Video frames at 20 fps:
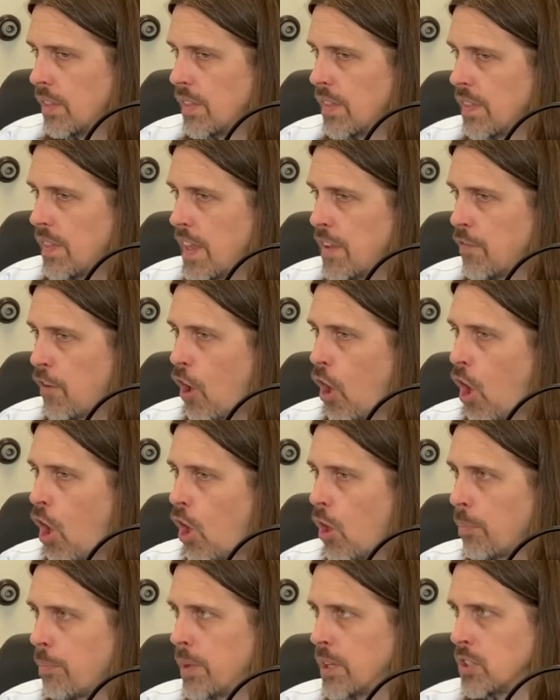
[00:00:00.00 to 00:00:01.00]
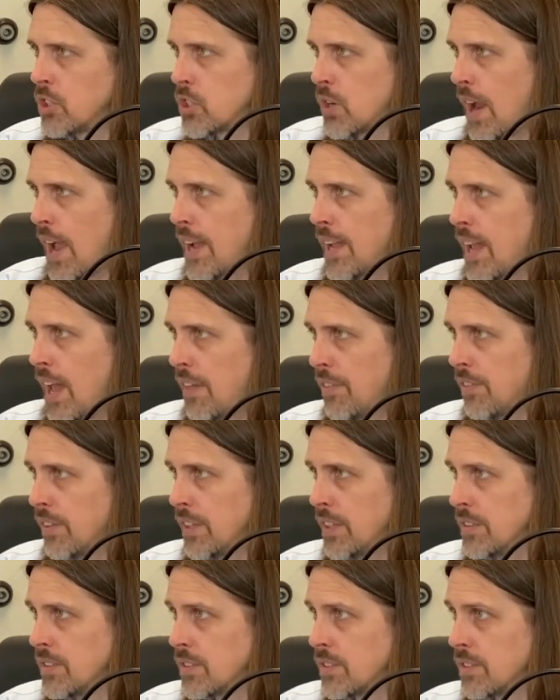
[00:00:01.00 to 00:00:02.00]
they've all been track
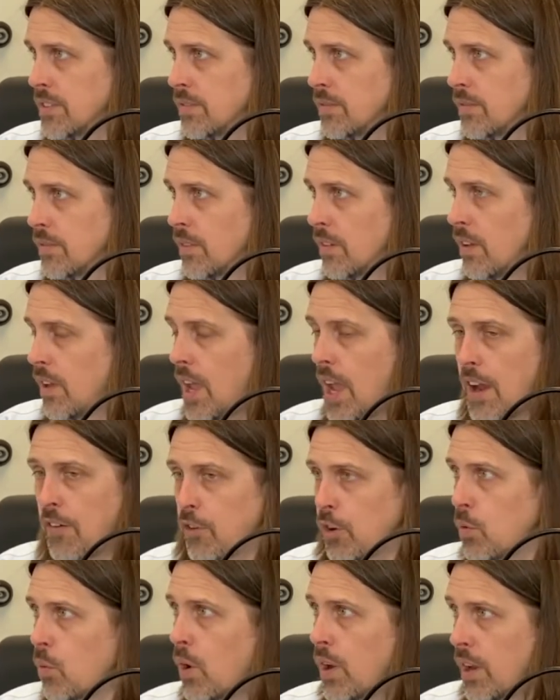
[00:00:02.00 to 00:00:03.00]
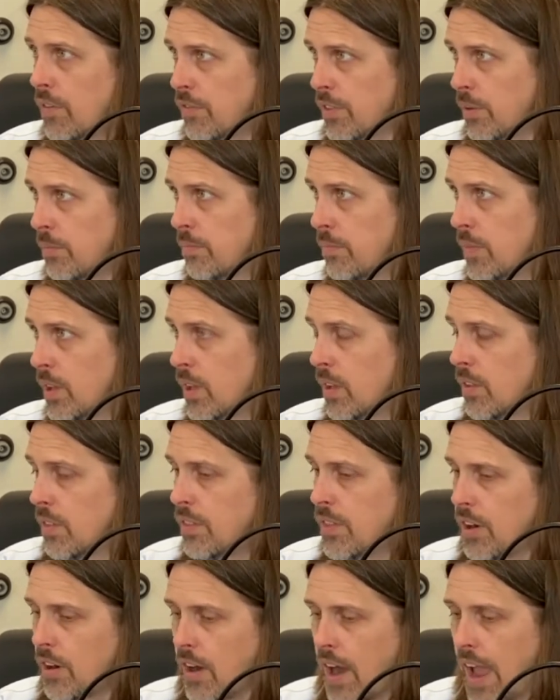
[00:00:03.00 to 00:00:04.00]
athletes. Every one of them.
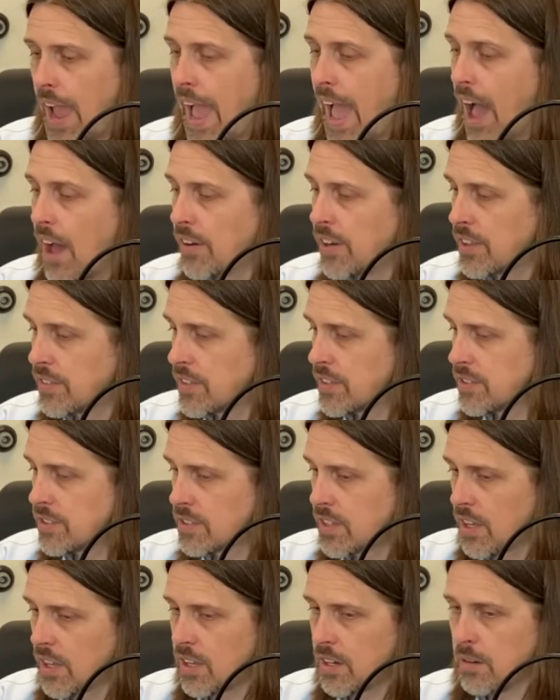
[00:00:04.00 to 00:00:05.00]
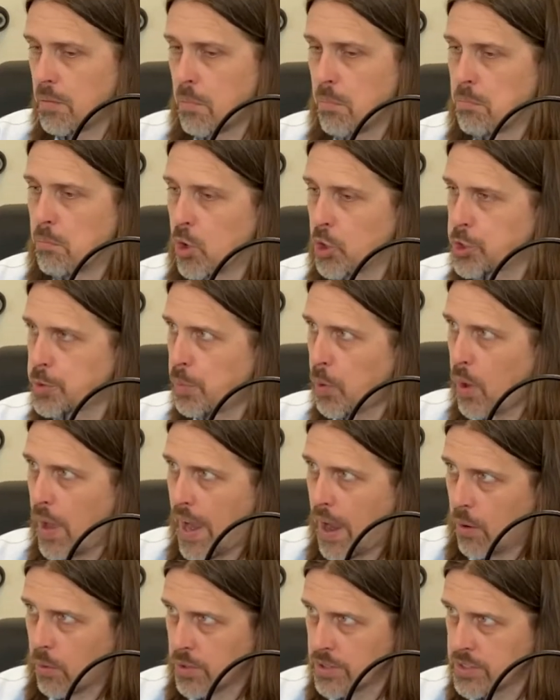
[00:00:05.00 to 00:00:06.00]
They're out in the sun multiple
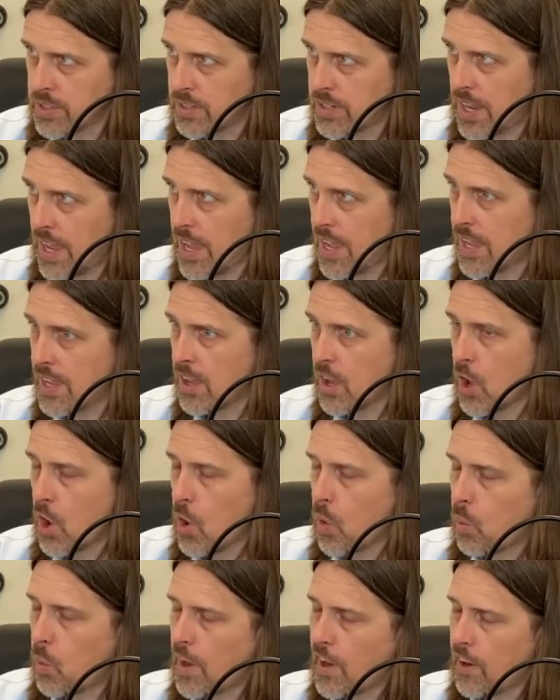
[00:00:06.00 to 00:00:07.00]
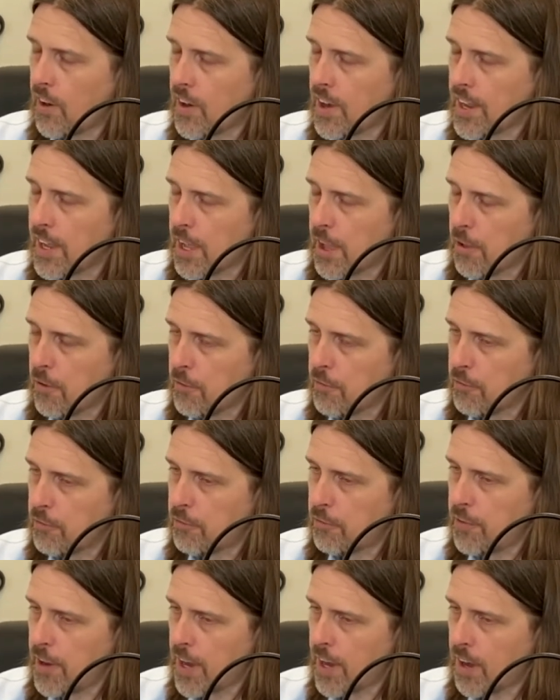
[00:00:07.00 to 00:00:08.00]
hours a day wearing
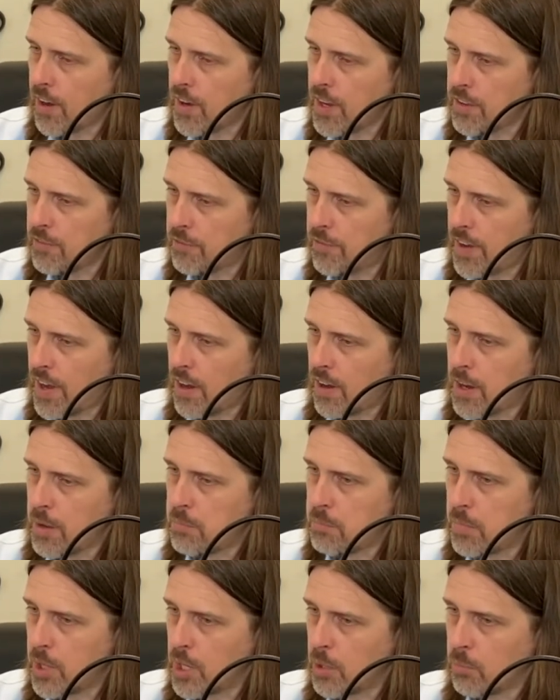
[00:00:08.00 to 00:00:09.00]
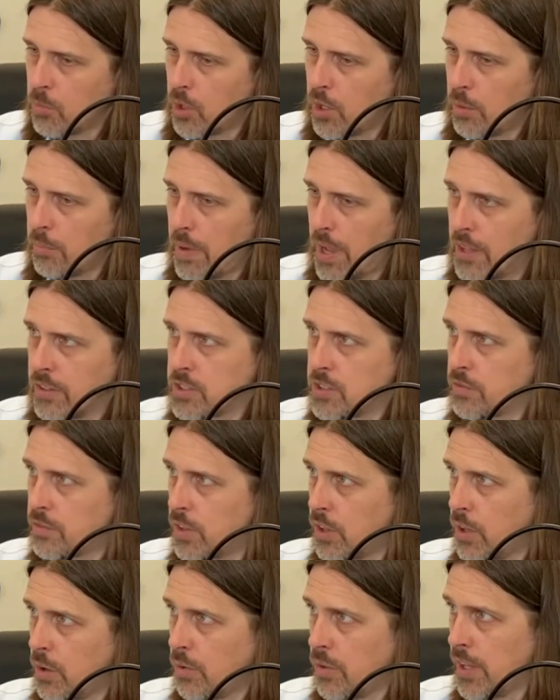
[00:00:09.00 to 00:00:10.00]
very, very minimal amounts of
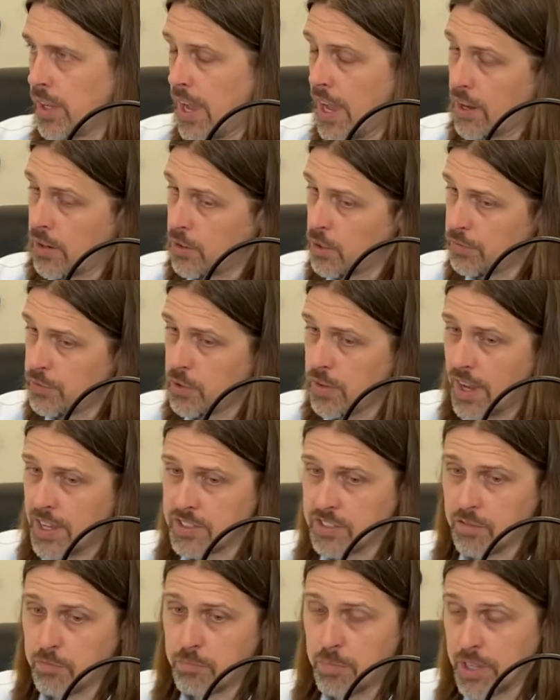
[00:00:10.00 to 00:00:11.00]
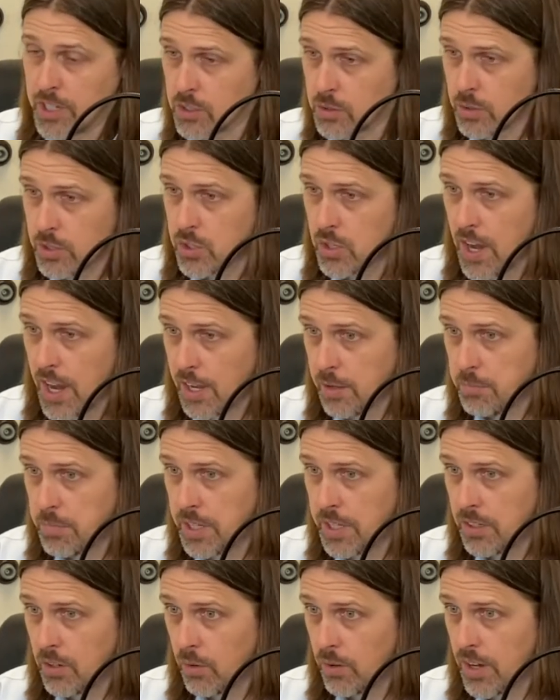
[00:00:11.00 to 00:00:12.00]
clothing. I don't know if you guys have been to a track
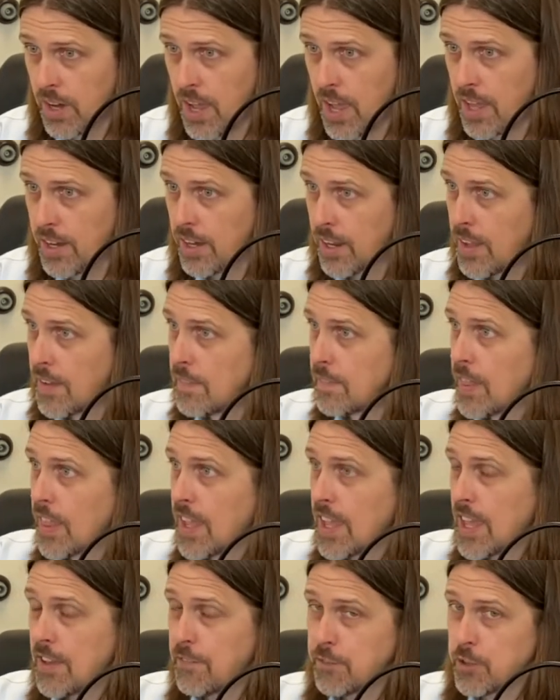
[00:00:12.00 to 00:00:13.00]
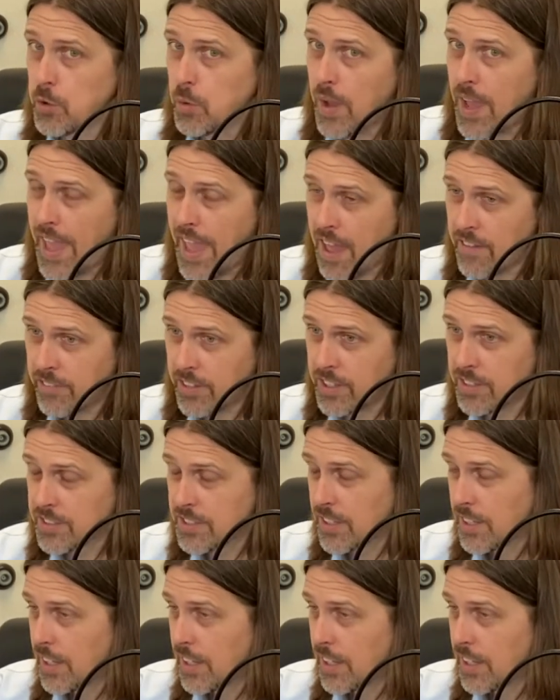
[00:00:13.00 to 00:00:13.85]
meet or not. If you haven't,